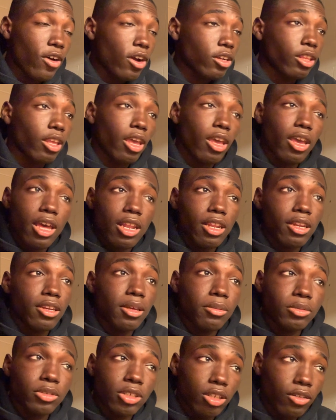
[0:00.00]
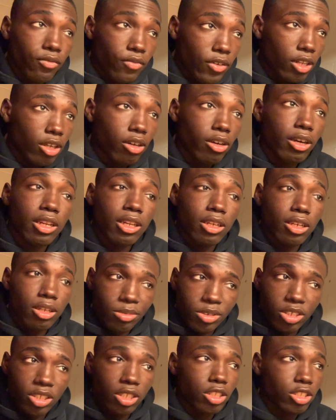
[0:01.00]
fuck that, hella Nicki in the video, hella
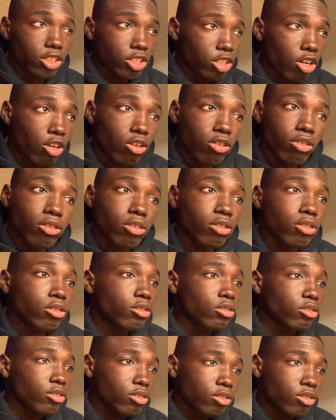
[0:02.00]
Nicki in the song.